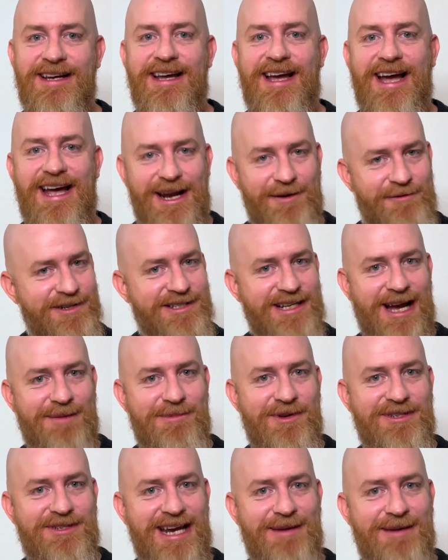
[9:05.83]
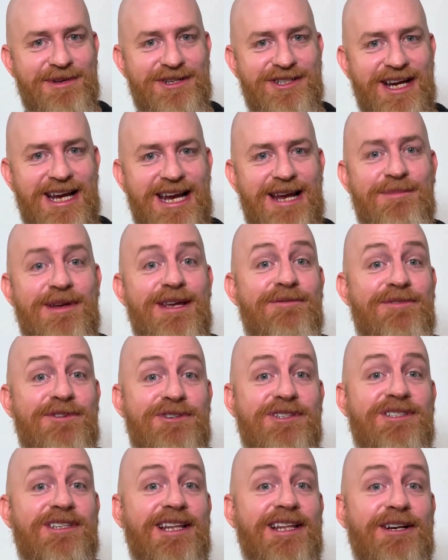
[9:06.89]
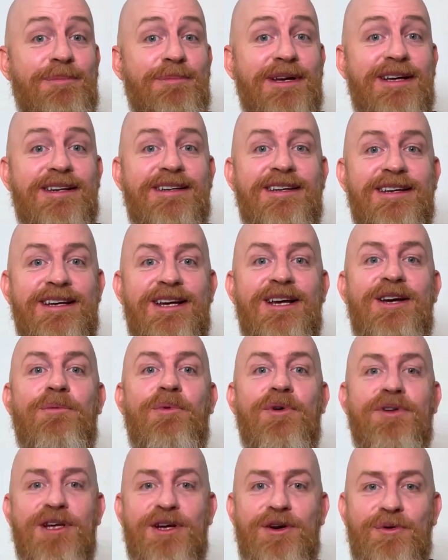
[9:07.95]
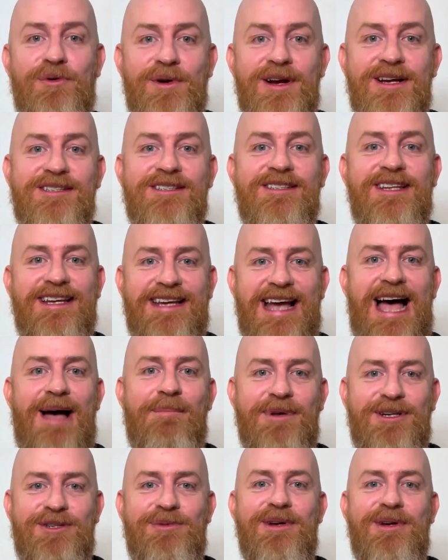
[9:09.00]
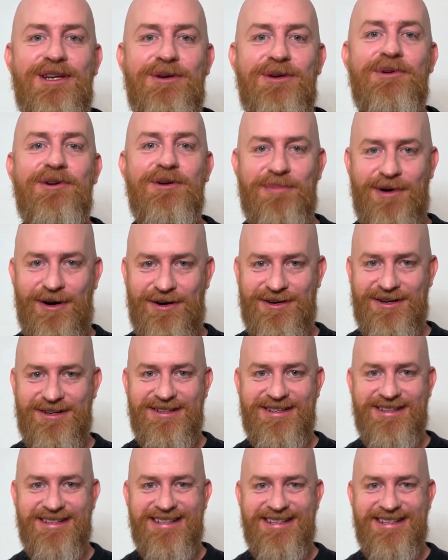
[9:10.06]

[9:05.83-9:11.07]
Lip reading: And every time you tame the shame, even just a little bit, will decrease the gap between you and your partner.